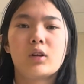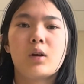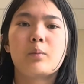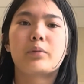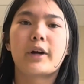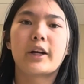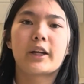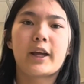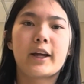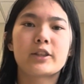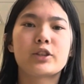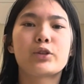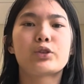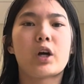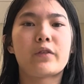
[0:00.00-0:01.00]
Brain
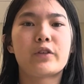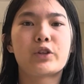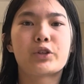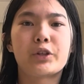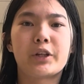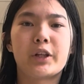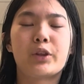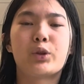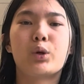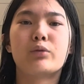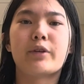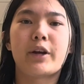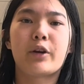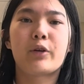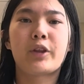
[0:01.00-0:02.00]
cancer is often treated through
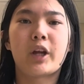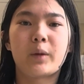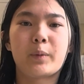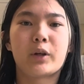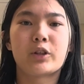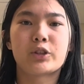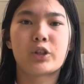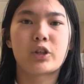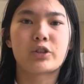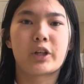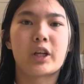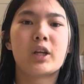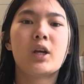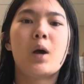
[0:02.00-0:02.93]
radiotherapy or surgery,